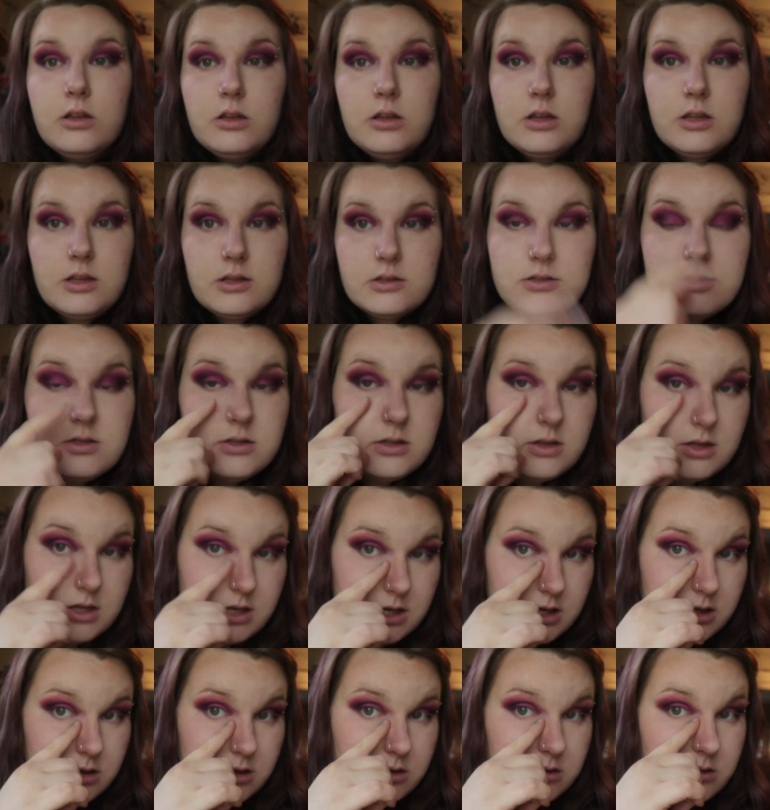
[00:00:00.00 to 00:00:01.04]
into
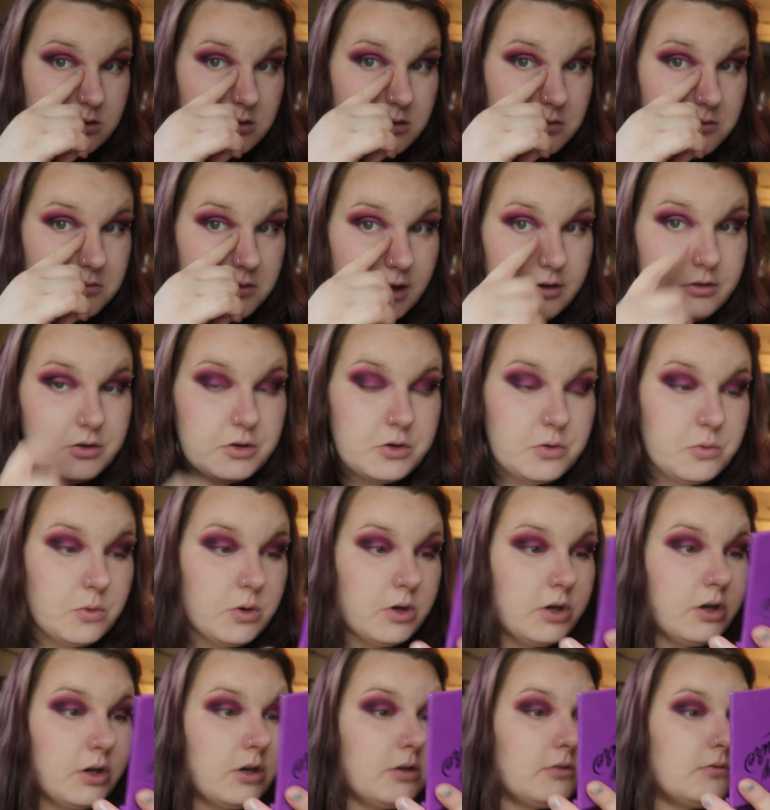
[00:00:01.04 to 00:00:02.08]
the outer
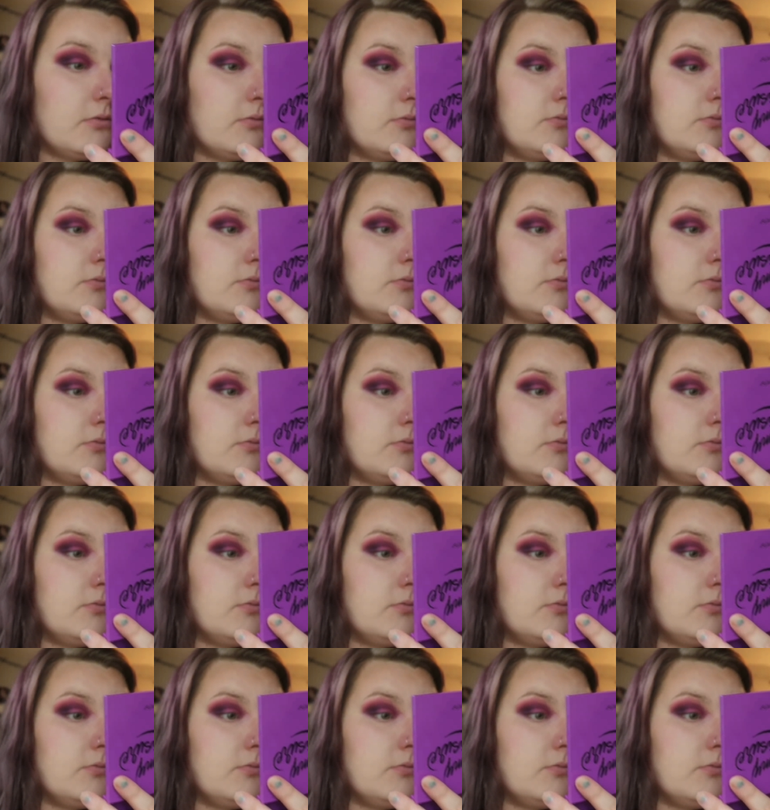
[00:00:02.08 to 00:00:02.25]
corner.